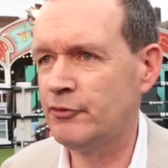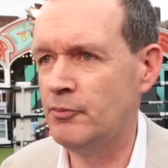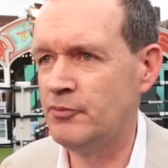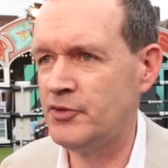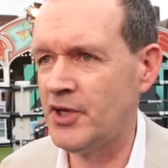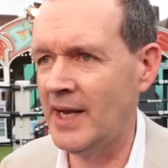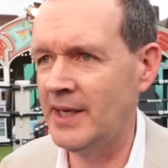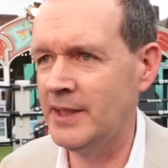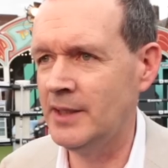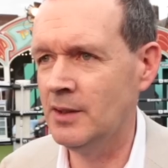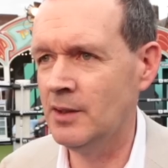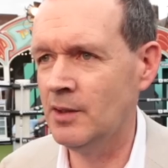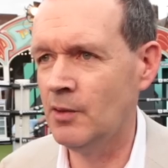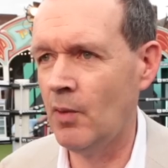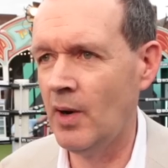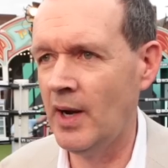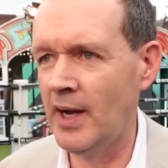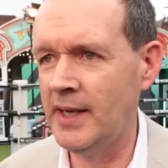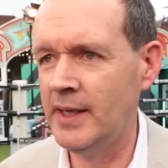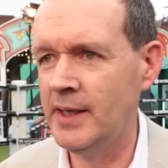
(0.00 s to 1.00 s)
from Daniel
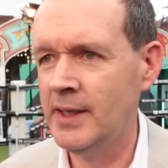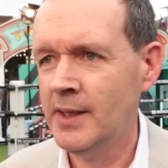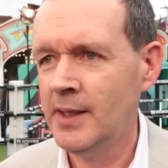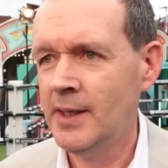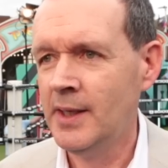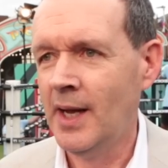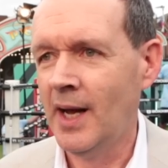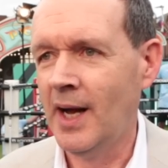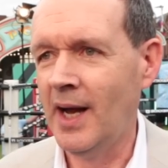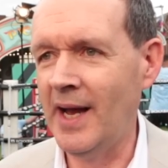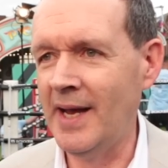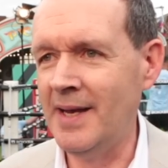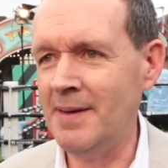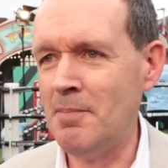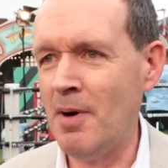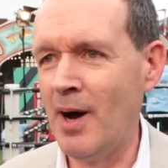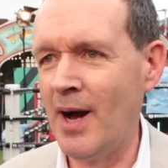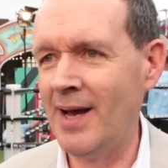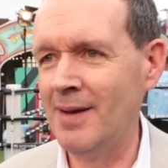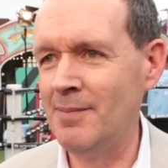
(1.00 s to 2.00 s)
away uh,
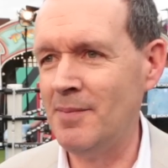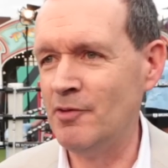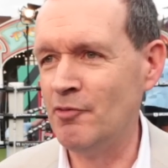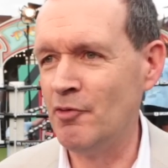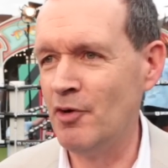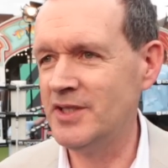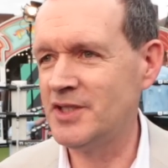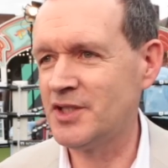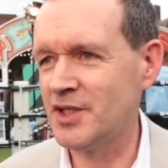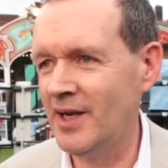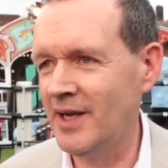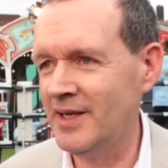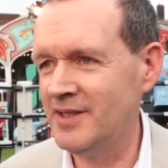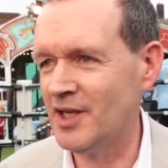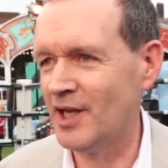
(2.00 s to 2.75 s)
in Miami recently.